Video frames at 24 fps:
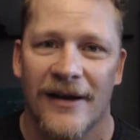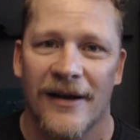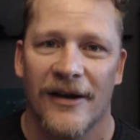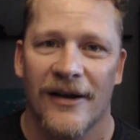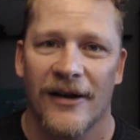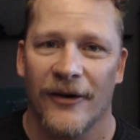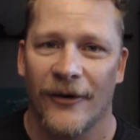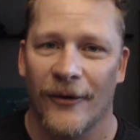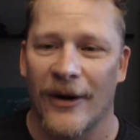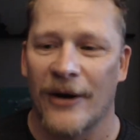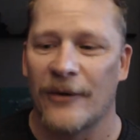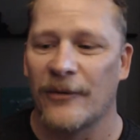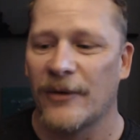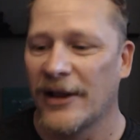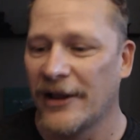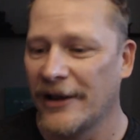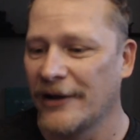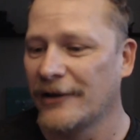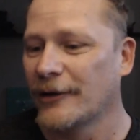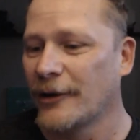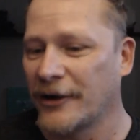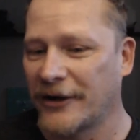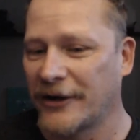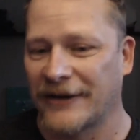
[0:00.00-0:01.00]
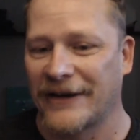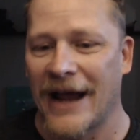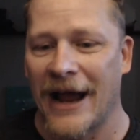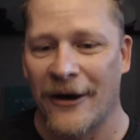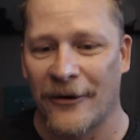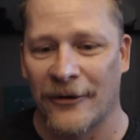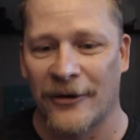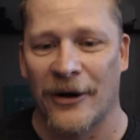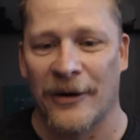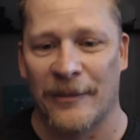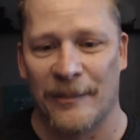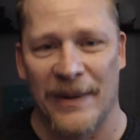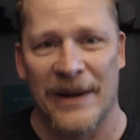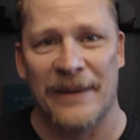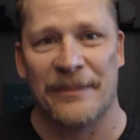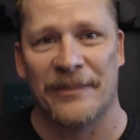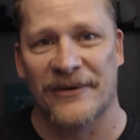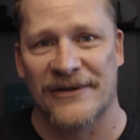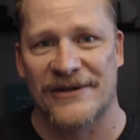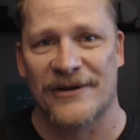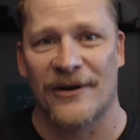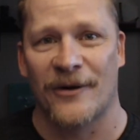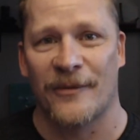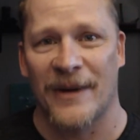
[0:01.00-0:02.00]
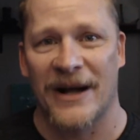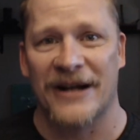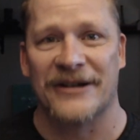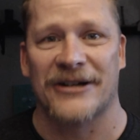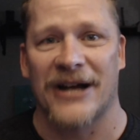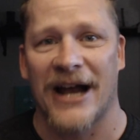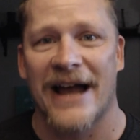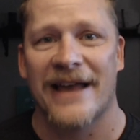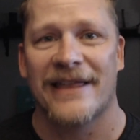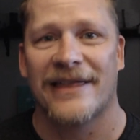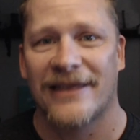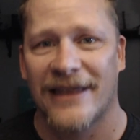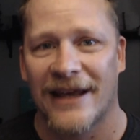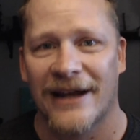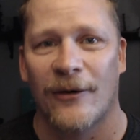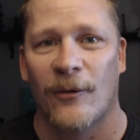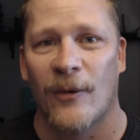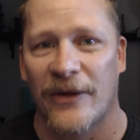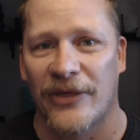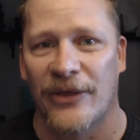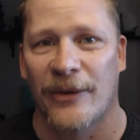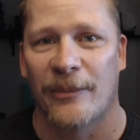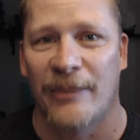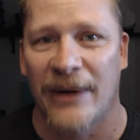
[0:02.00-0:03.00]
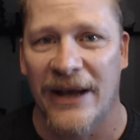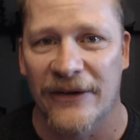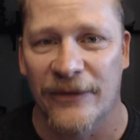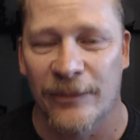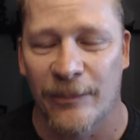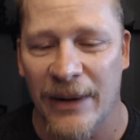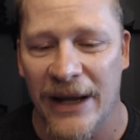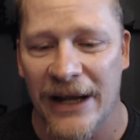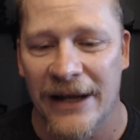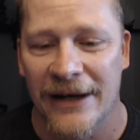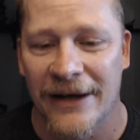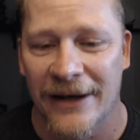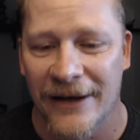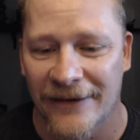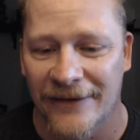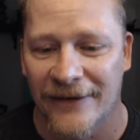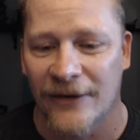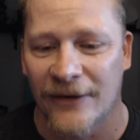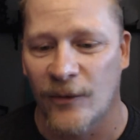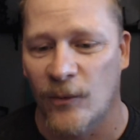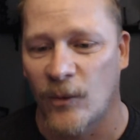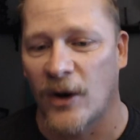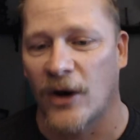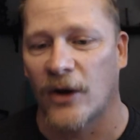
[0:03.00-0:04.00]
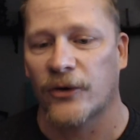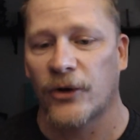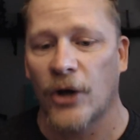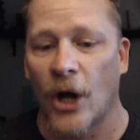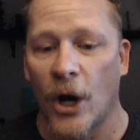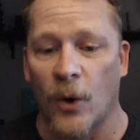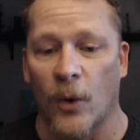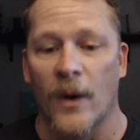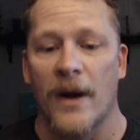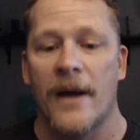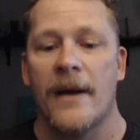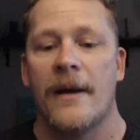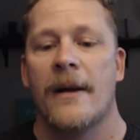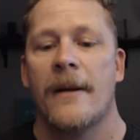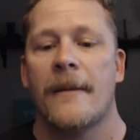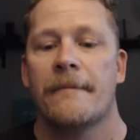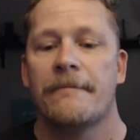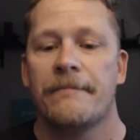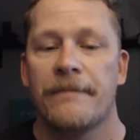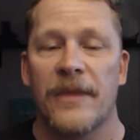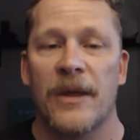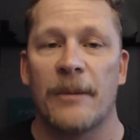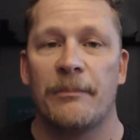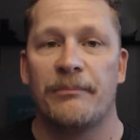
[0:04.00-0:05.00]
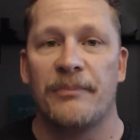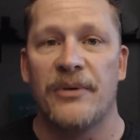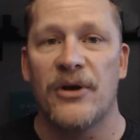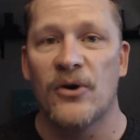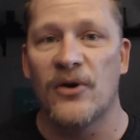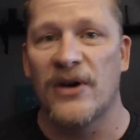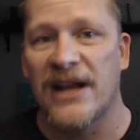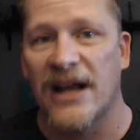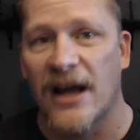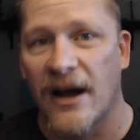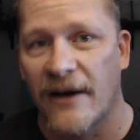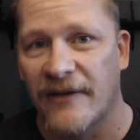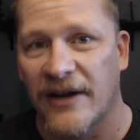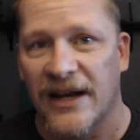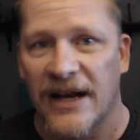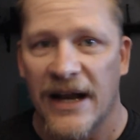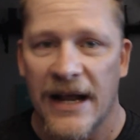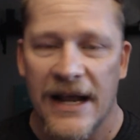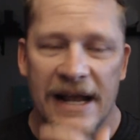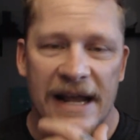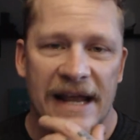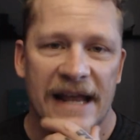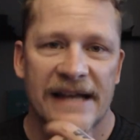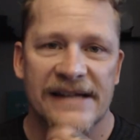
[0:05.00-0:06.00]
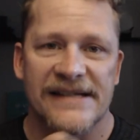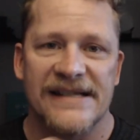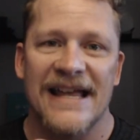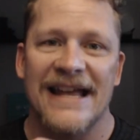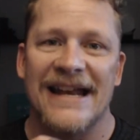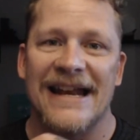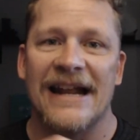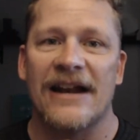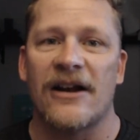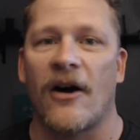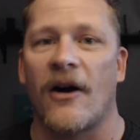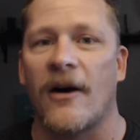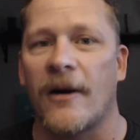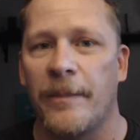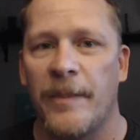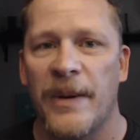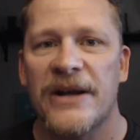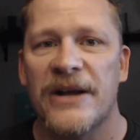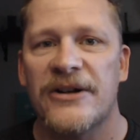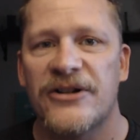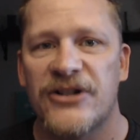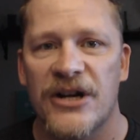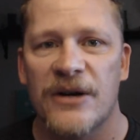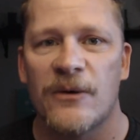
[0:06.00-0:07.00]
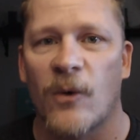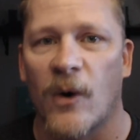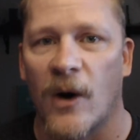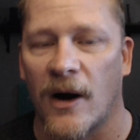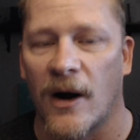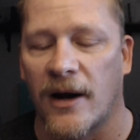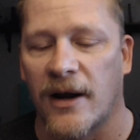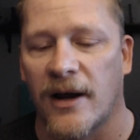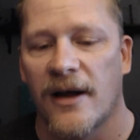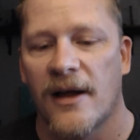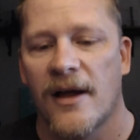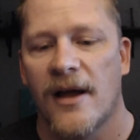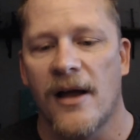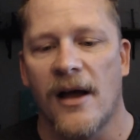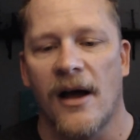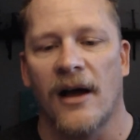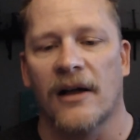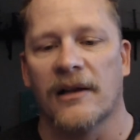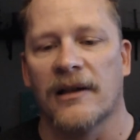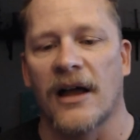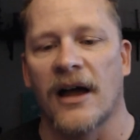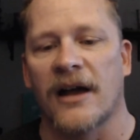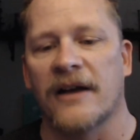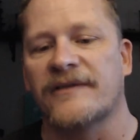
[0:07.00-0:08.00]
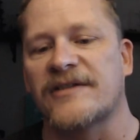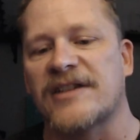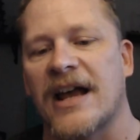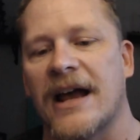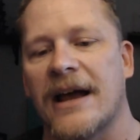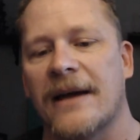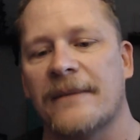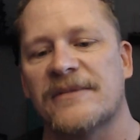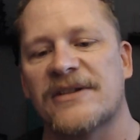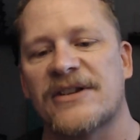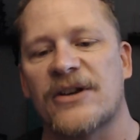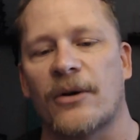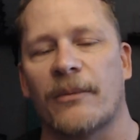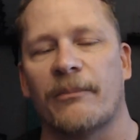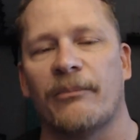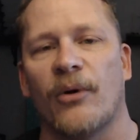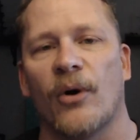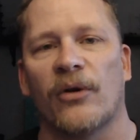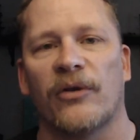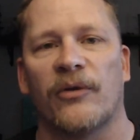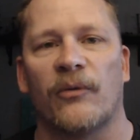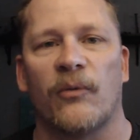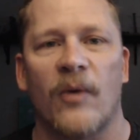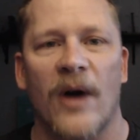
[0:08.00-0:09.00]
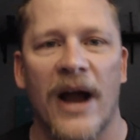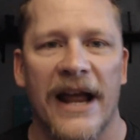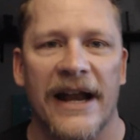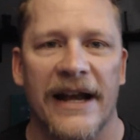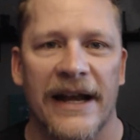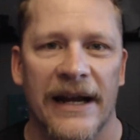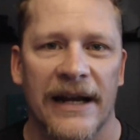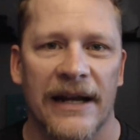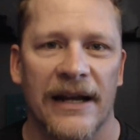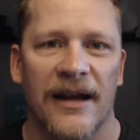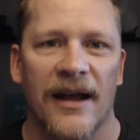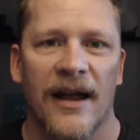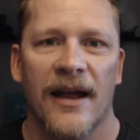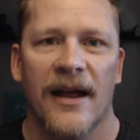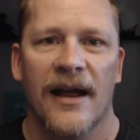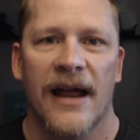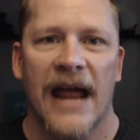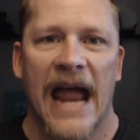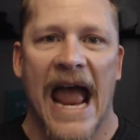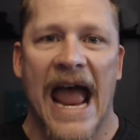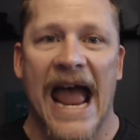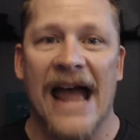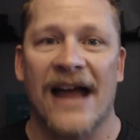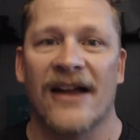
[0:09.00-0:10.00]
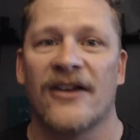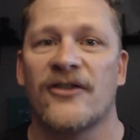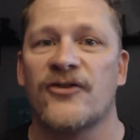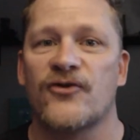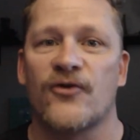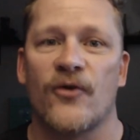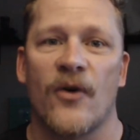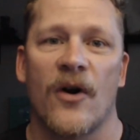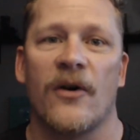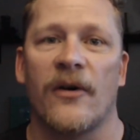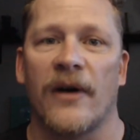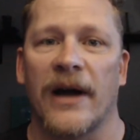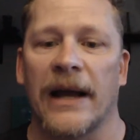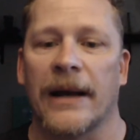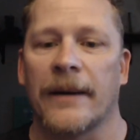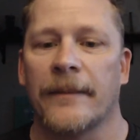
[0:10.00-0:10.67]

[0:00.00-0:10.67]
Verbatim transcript: Do I really look down on people so much I think what the best pen is in the world? No. The beauty of it is that in RPG work, a lot of times you're both writing and drawing.